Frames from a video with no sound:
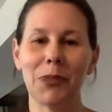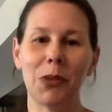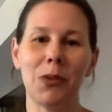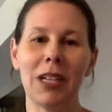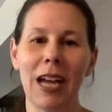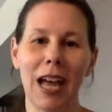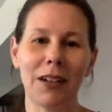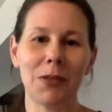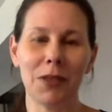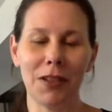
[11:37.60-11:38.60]

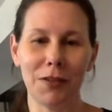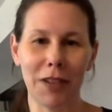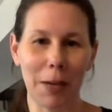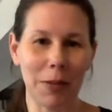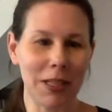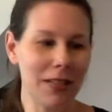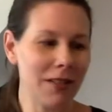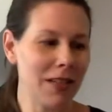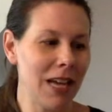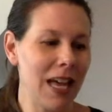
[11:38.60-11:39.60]
reenact with their
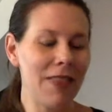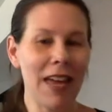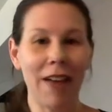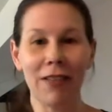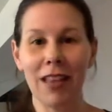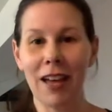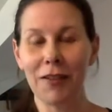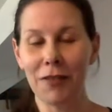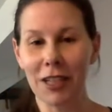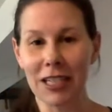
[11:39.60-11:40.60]
families. They have a lot
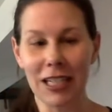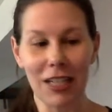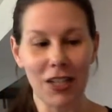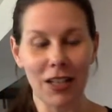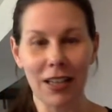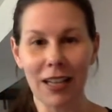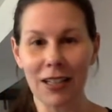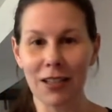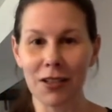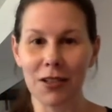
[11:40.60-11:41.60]
of fun teaching that
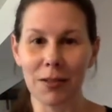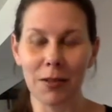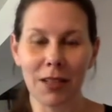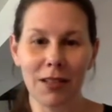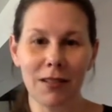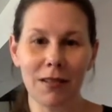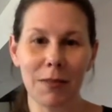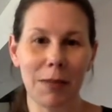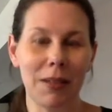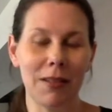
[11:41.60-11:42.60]
to their siblings,
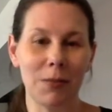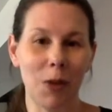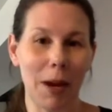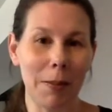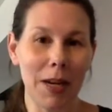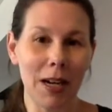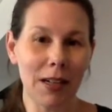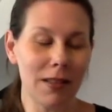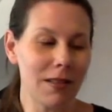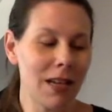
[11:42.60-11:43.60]
maybe some
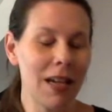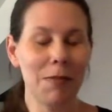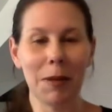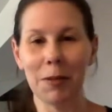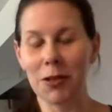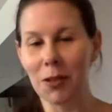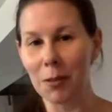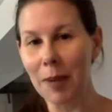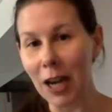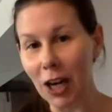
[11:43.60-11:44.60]
grandparents, maybe to their
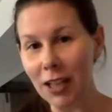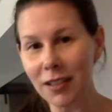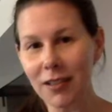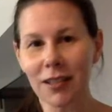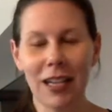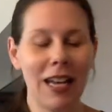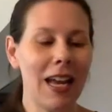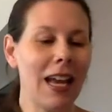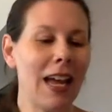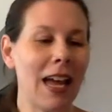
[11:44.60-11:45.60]
parents,
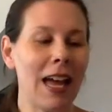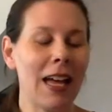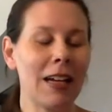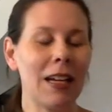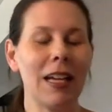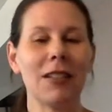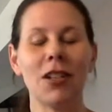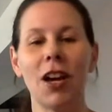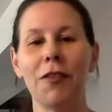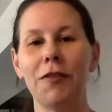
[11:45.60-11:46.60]
and it's
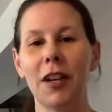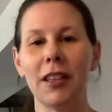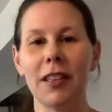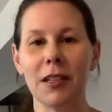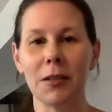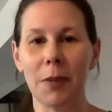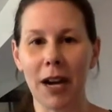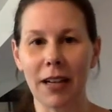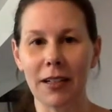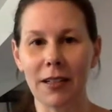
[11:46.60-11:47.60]
a fun thing to
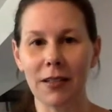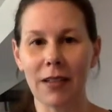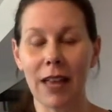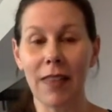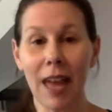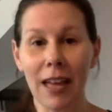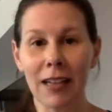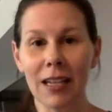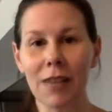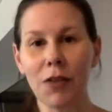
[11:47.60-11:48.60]
practice. And
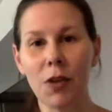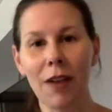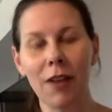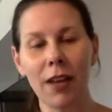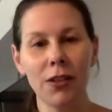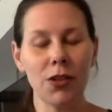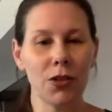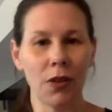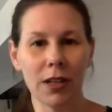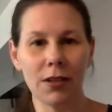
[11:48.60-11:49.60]
then if you have other
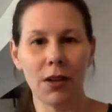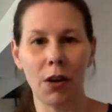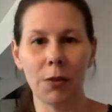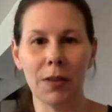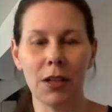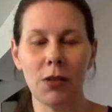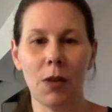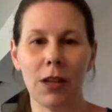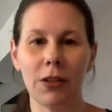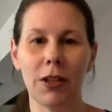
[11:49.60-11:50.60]
stories at home that you
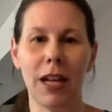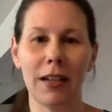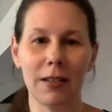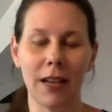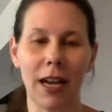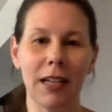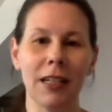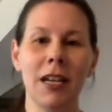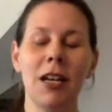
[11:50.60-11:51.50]
want to learn how to sign,